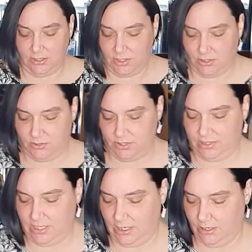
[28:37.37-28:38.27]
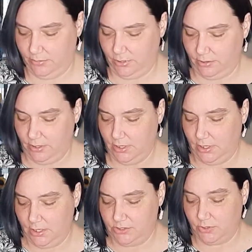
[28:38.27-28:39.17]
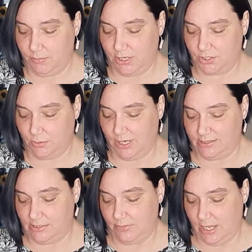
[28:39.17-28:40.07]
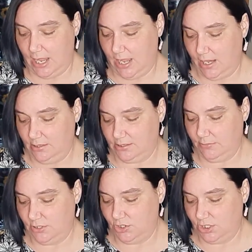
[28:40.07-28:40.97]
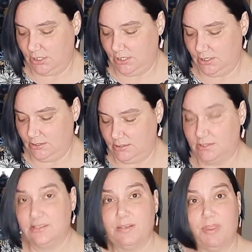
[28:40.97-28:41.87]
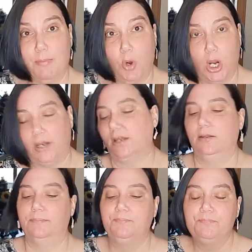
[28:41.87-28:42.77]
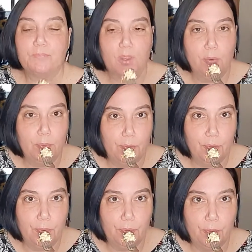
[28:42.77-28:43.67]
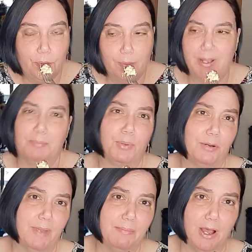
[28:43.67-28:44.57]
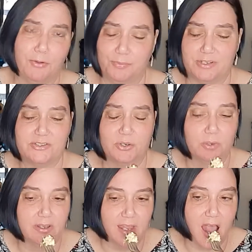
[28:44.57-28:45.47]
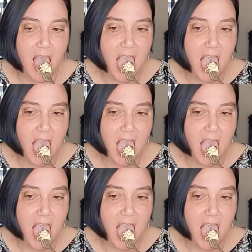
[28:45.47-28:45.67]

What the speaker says: show, is just take a nibble? So we're going to make sure we got some of the egg, some of the cheese, some of the pork. I'm going to burn my mouth, but it's so worth it.